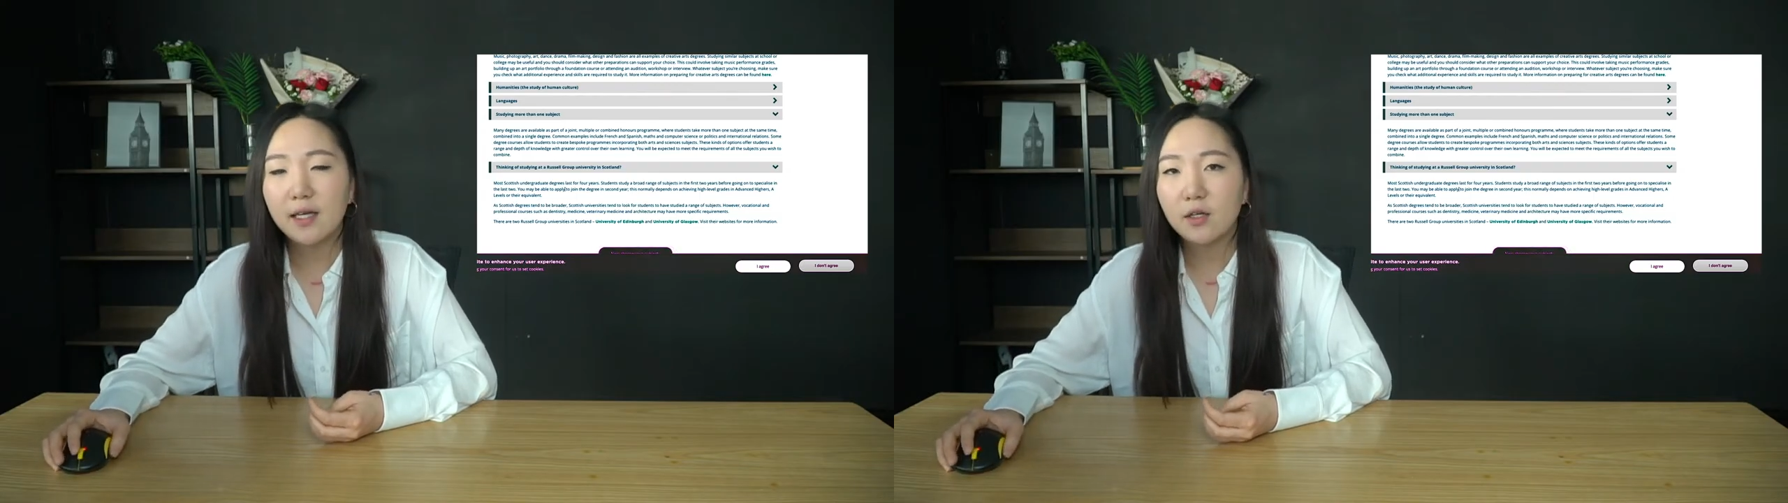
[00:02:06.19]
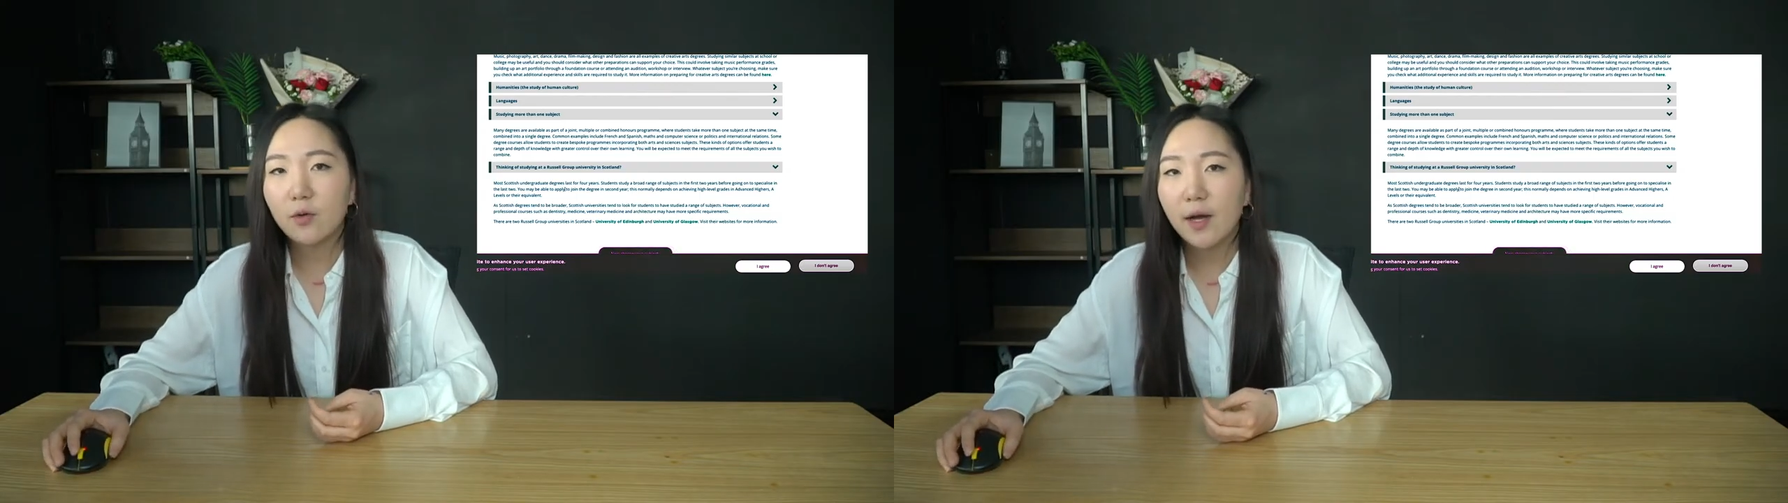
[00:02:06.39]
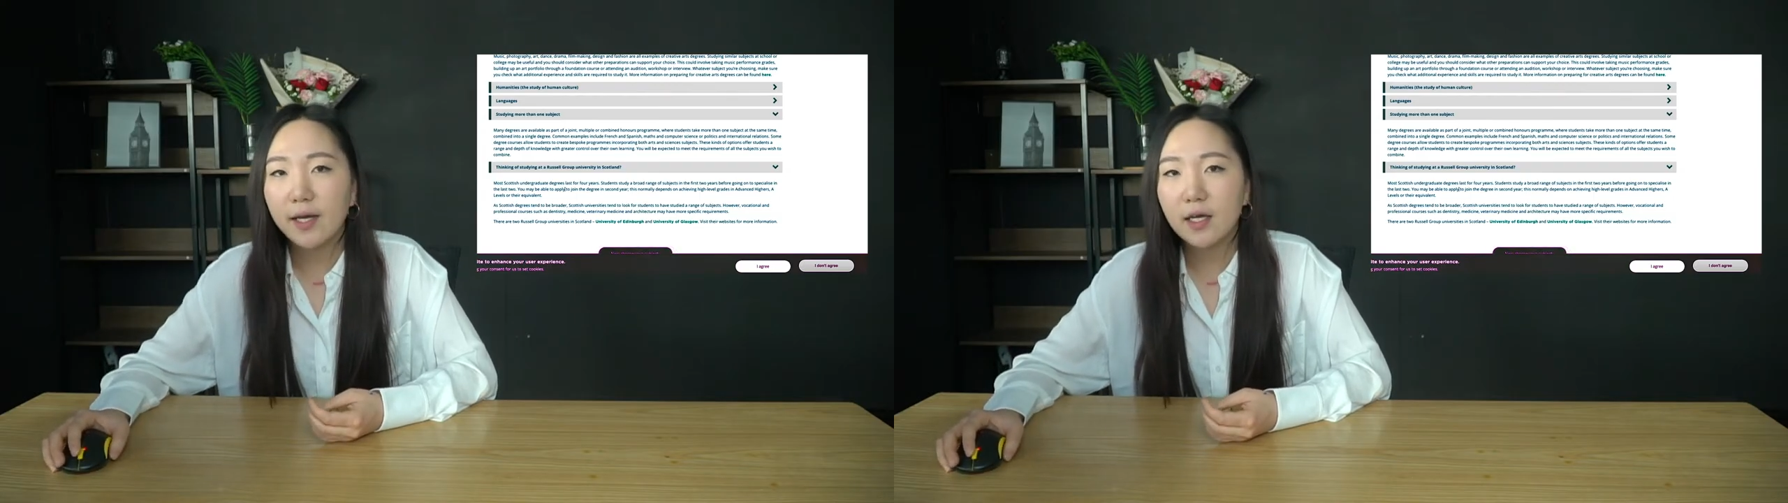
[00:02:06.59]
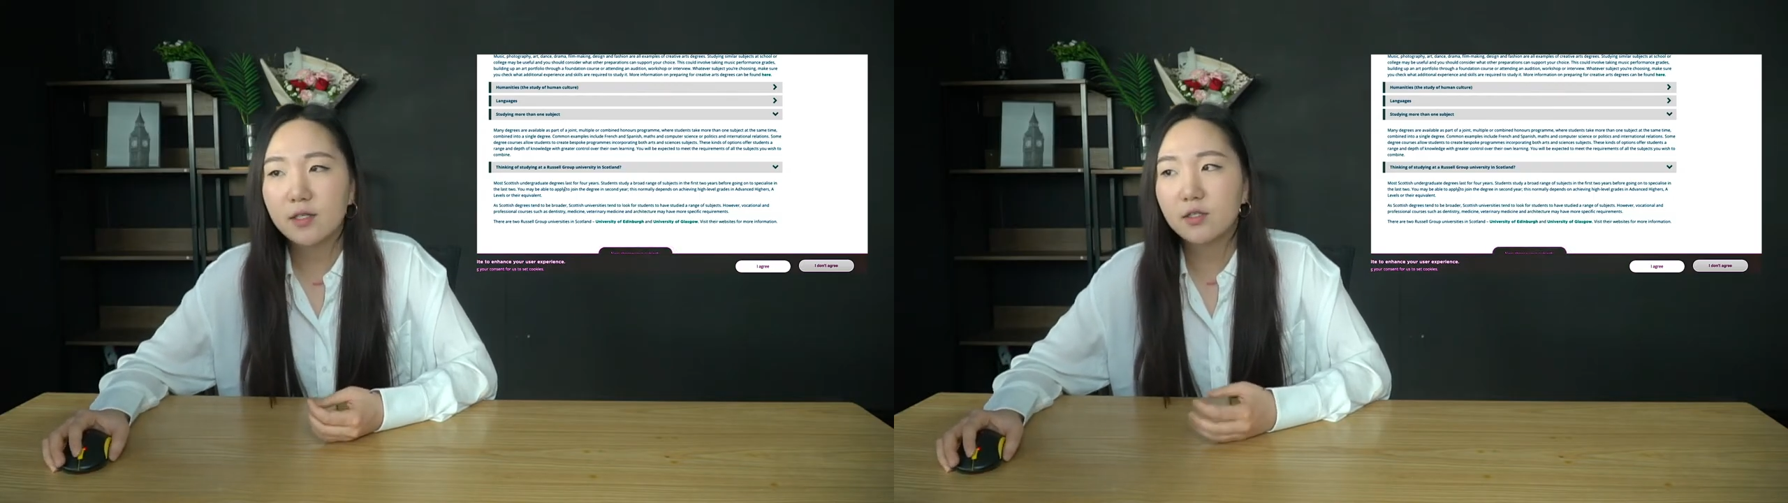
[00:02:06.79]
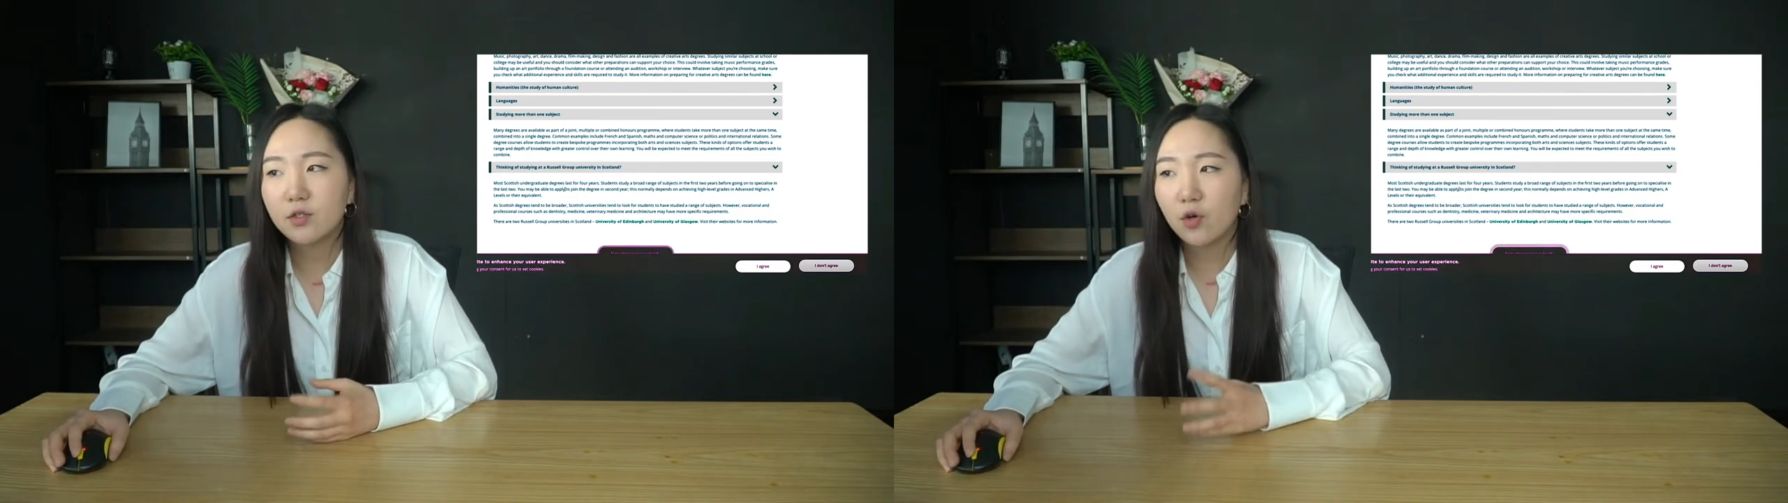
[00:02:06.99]
quite
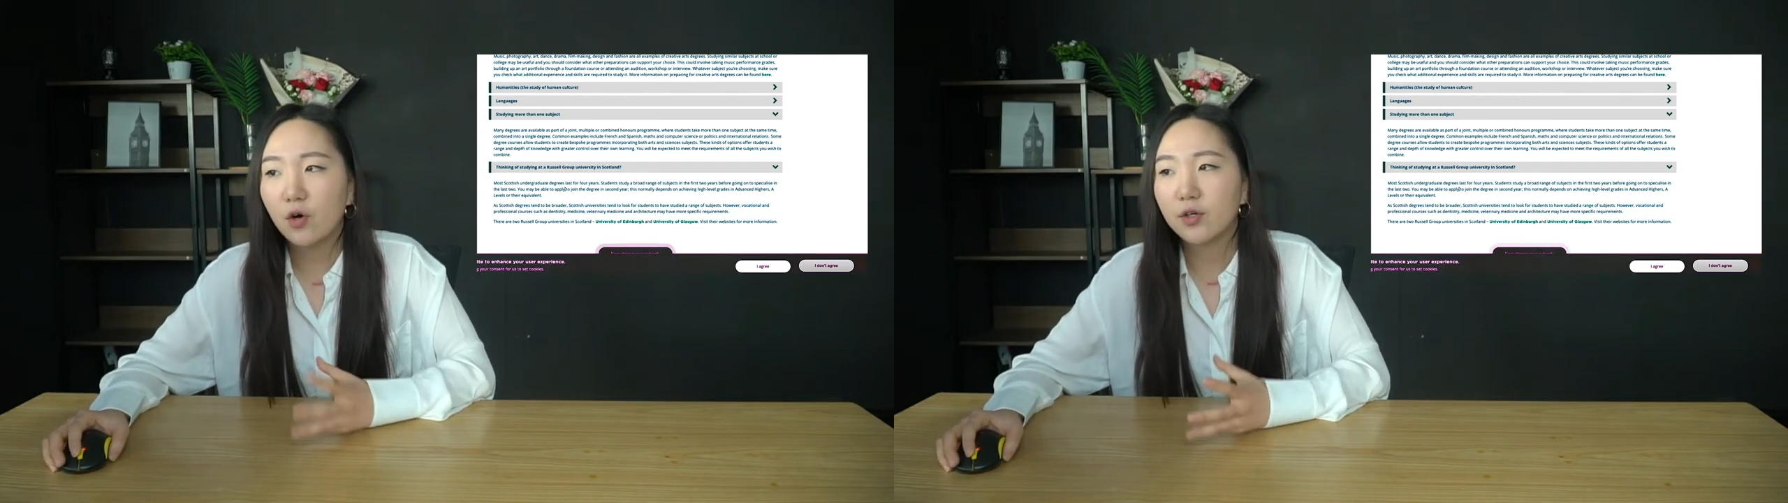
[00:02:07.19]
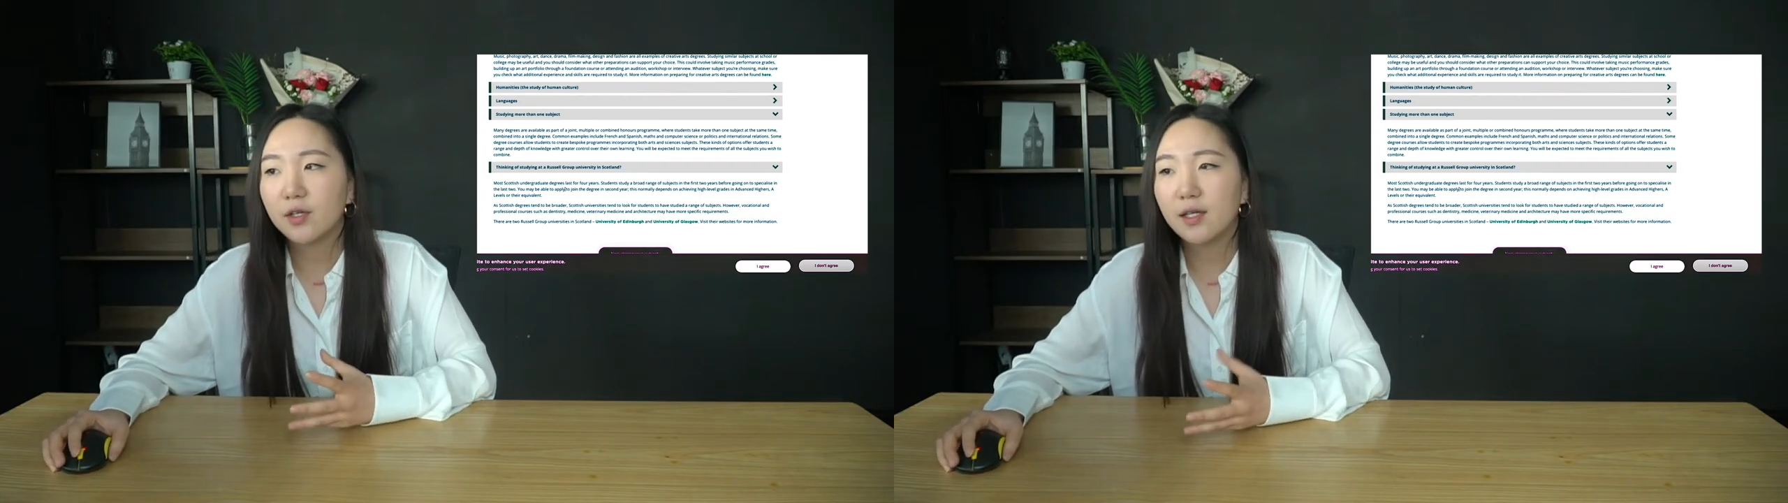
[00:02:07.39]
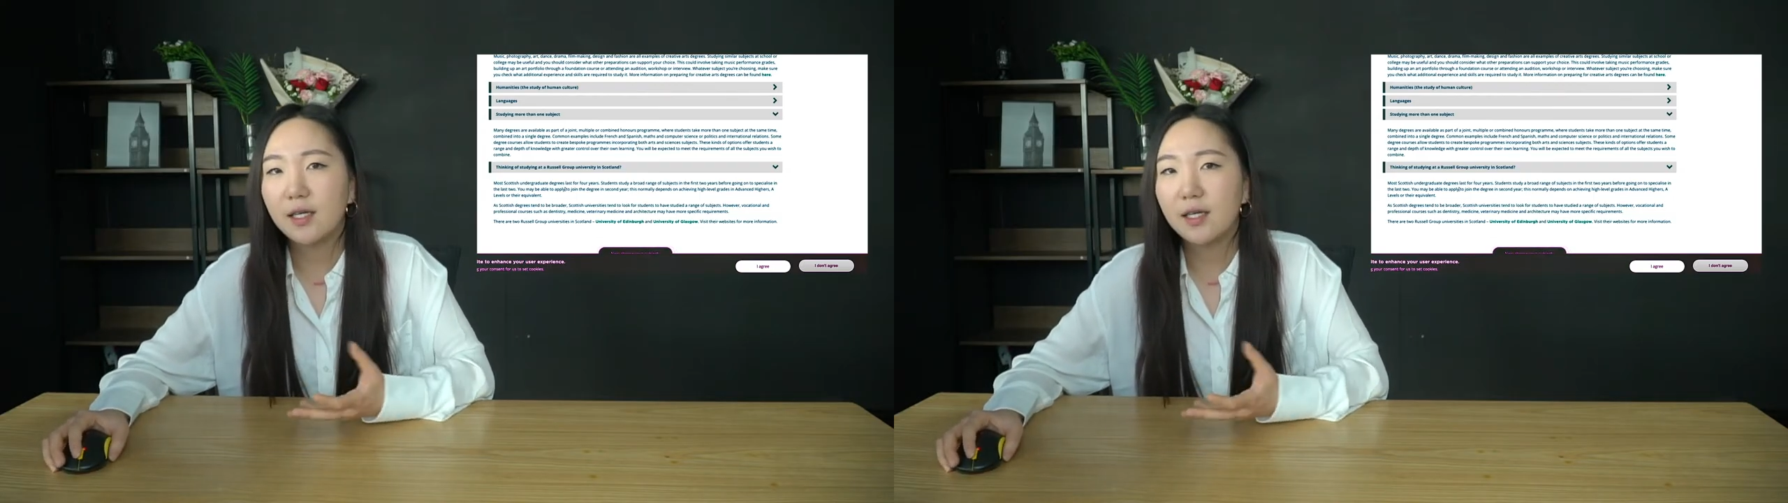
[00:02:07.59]
a strong